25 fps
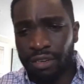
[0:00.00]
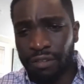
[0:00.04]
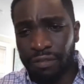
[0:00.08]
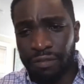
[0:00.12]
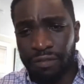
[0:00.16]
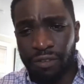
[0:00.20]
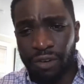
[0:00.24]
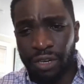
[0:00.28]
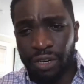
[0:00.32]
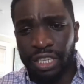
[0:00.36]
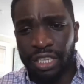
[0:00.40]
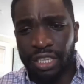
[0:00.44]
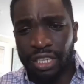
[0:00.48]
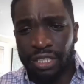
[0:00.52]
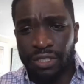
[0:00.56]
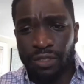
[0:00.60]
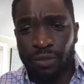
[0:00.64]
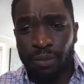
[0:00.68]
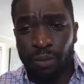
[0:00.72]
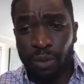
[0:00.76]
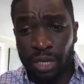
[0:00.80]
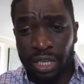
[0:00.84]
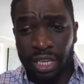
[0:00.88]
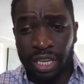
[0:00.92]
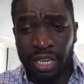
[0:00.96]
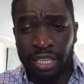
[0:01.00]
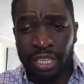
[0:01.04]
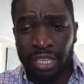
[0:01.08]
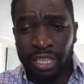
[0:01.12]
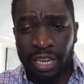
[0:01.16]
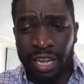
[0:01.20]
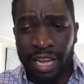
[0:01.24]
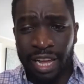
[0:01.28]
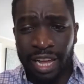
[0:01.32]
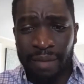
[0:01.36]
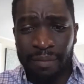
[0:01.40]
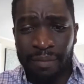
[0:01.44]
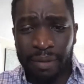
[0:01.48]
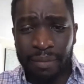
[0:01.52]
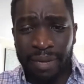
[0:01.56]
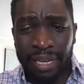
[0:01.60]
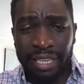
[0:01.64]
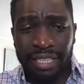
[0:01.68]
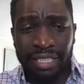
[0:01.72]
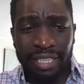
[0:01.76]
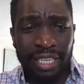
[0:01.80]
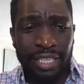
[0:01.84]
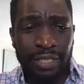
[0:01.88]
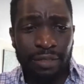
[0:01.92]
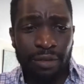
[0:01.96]
4 years working in the lab, and my
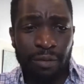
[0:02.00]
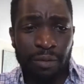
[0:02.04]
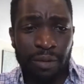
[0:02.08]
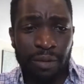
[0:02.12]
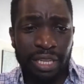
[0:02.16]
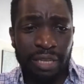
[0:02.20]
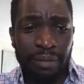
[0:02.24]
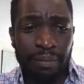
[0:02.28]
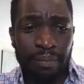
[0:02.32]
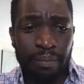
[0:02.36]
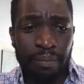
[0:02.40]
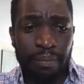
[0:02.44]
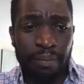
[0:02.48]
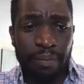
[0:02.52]
days were really